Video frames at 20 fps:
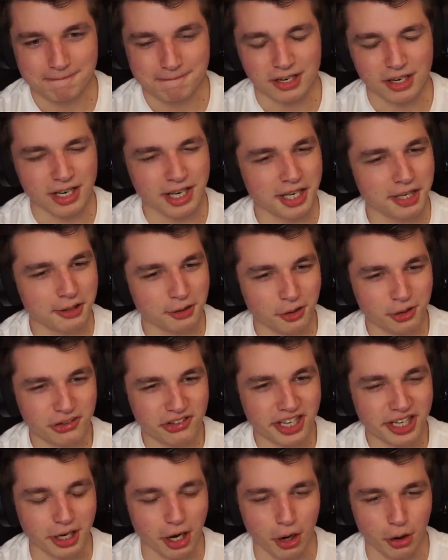He
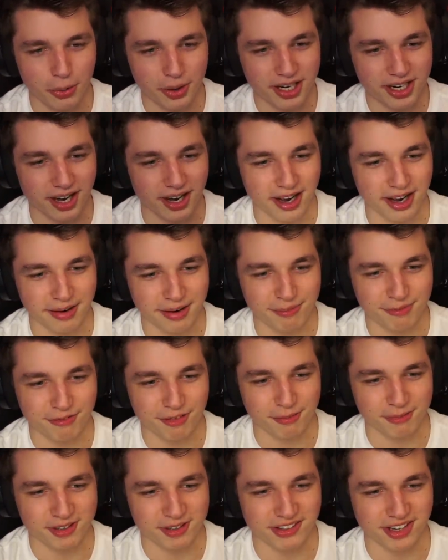looks like Hohenheim
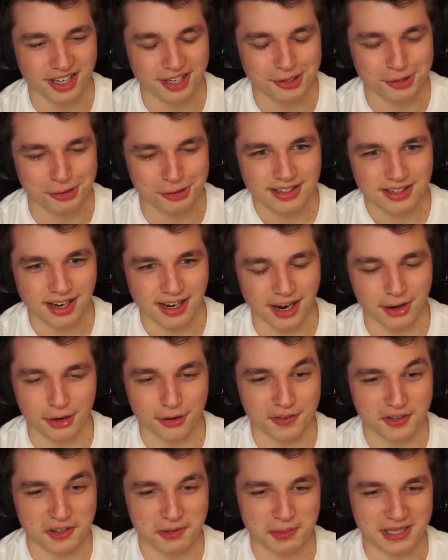from this angle. I don't
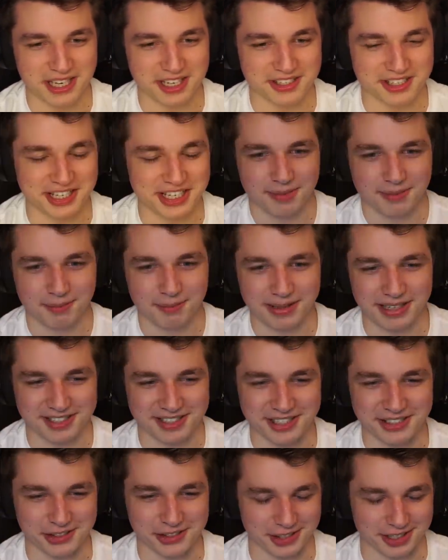know if it's oh, because he's
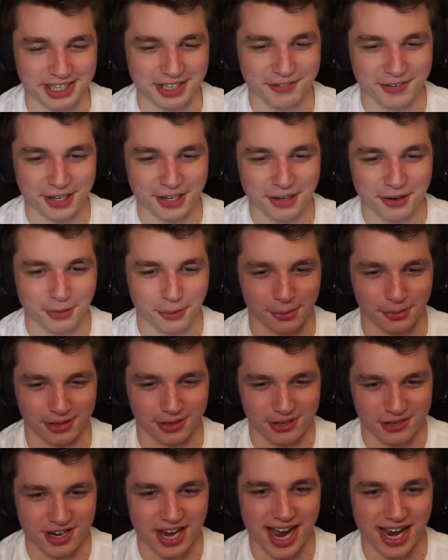because he's leaving or
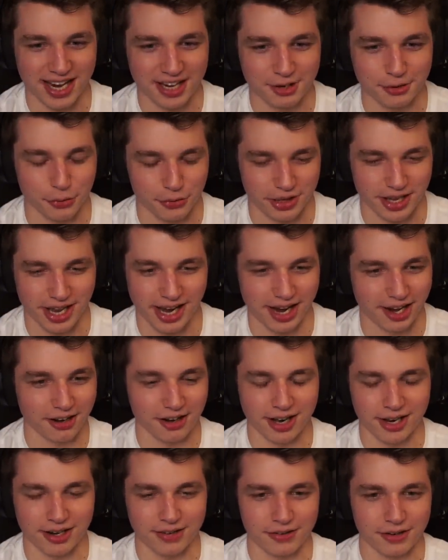the jacket or the hair.
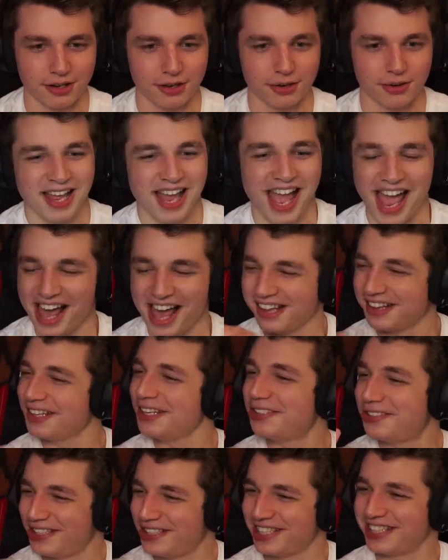I don't know. At
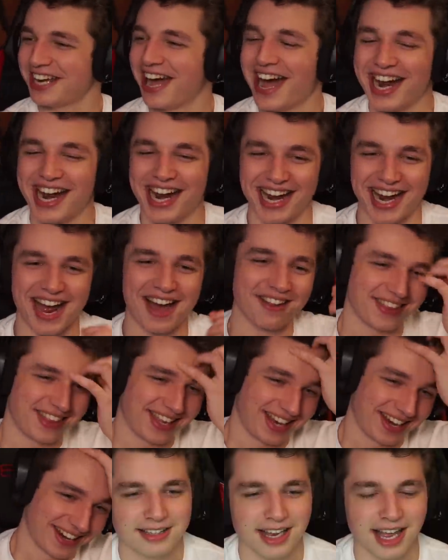least she got it out
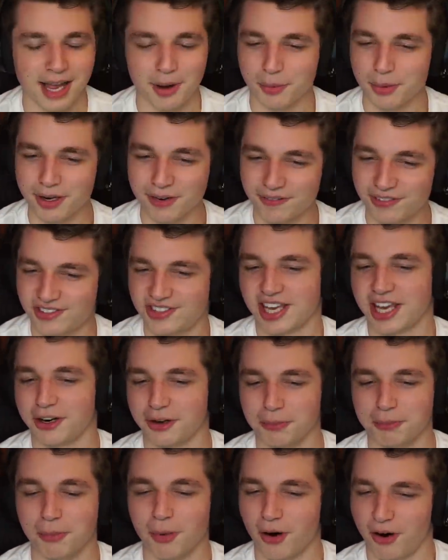there. I would have
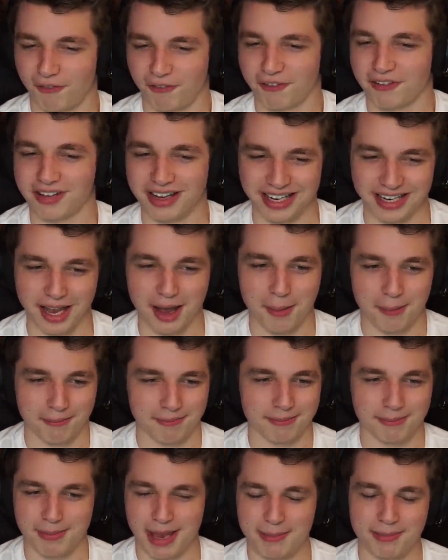settled more for like
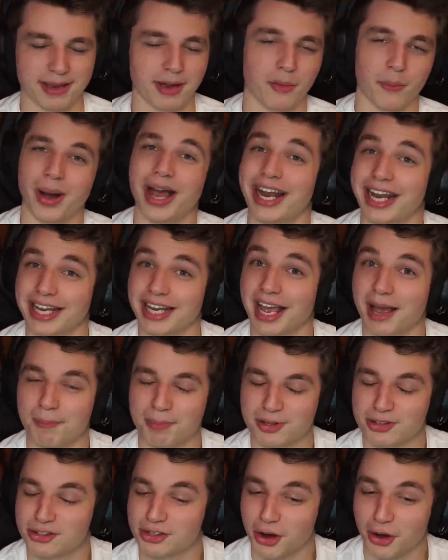um maybe a wedding
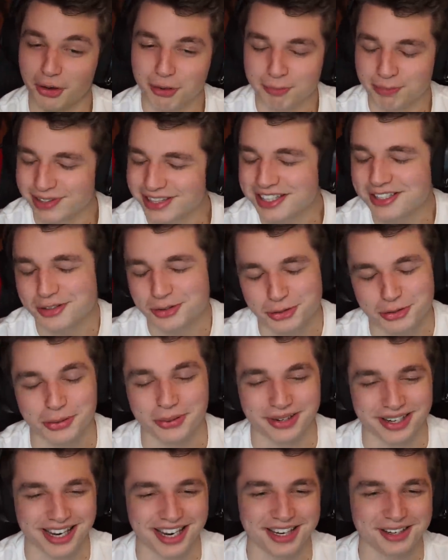episode, but this is
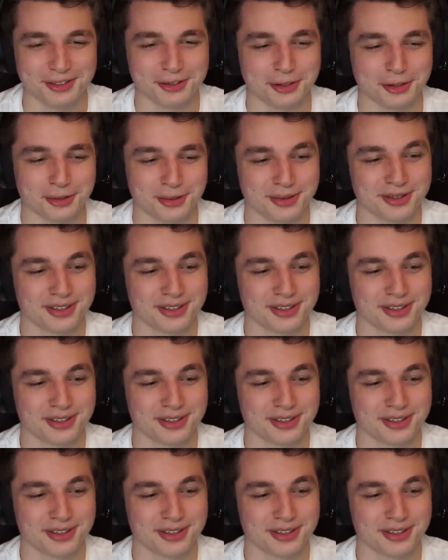okay too.